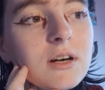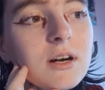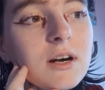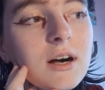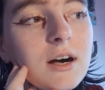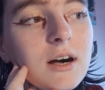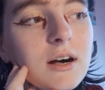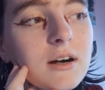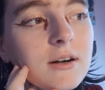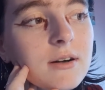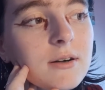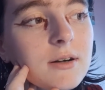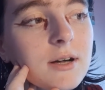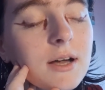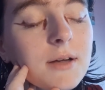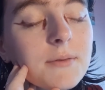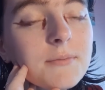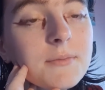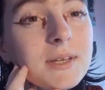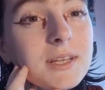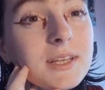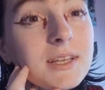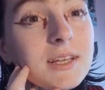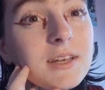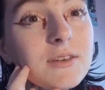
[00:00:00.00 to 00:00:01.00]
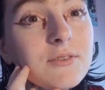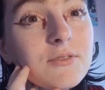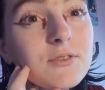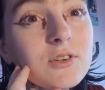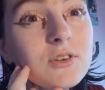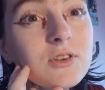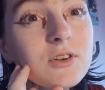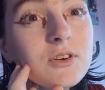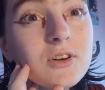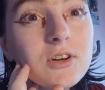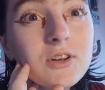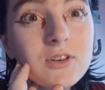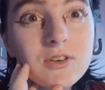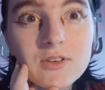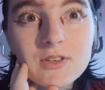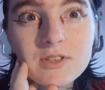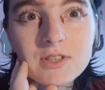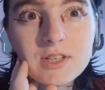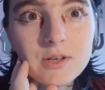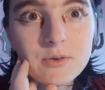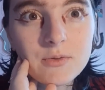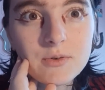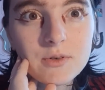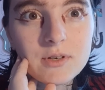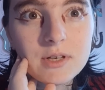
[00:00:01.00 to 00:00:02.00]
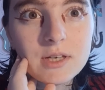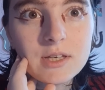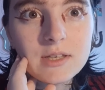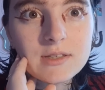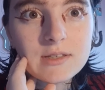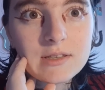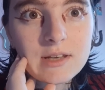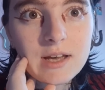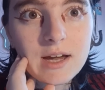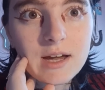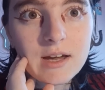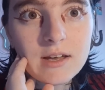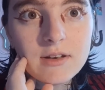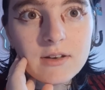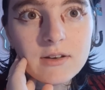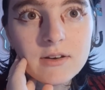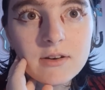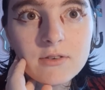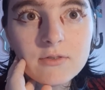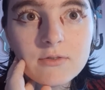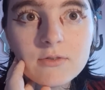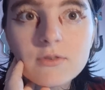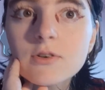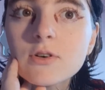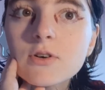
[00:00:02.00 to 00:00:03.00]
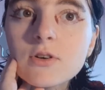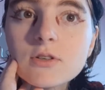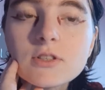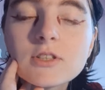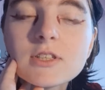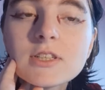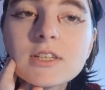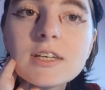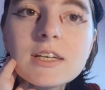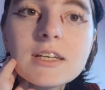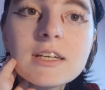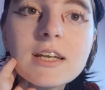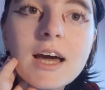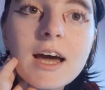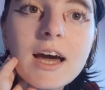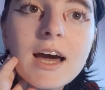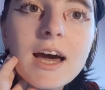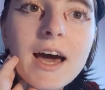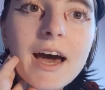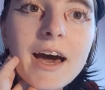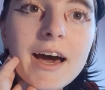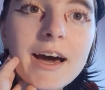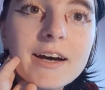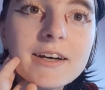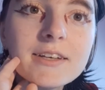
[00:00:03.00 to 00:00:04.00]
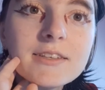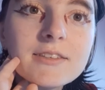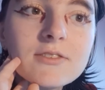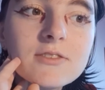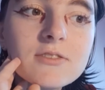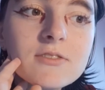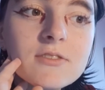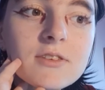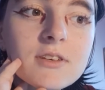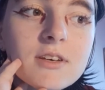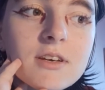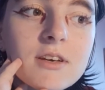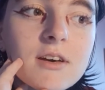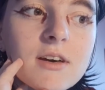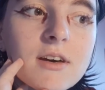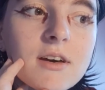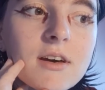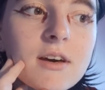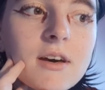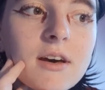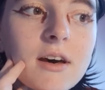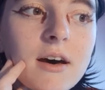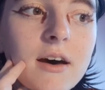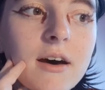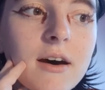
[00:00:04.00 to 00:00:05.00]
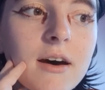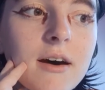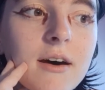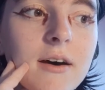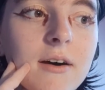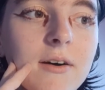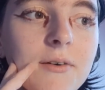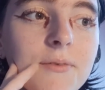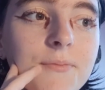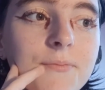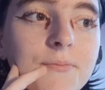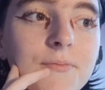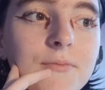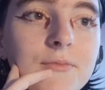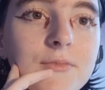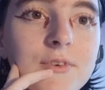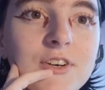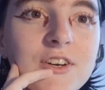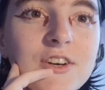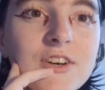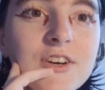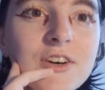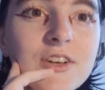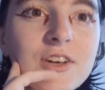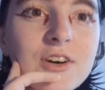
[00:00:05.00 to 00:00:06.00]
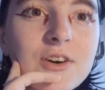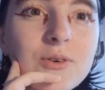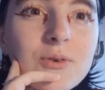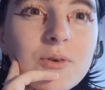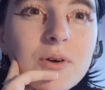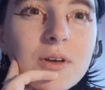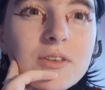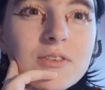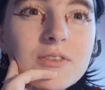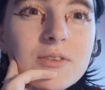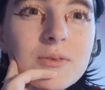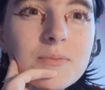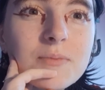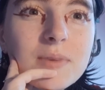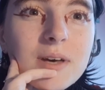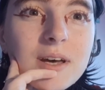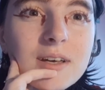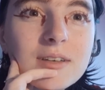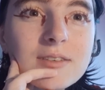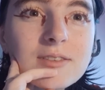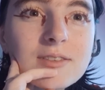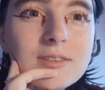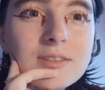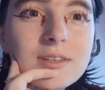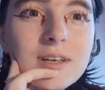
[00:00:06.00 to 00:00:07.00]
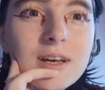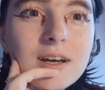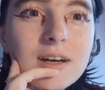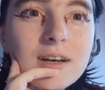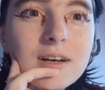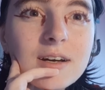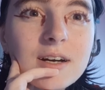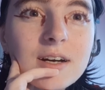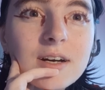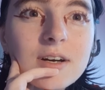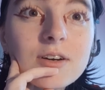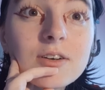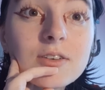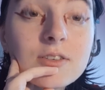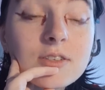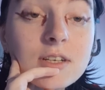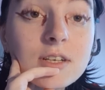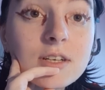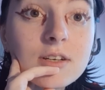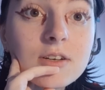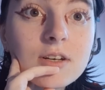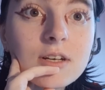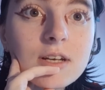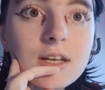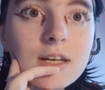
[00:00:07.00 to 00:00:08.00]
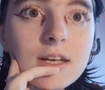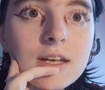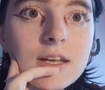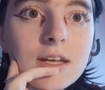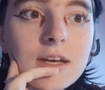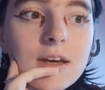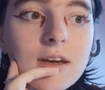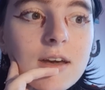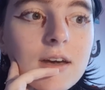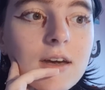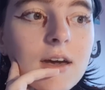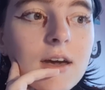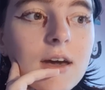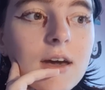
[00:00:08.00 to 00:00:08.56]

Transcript: I mean, if you don't understand what we said, of course you can ask. We're not always the best at articulating.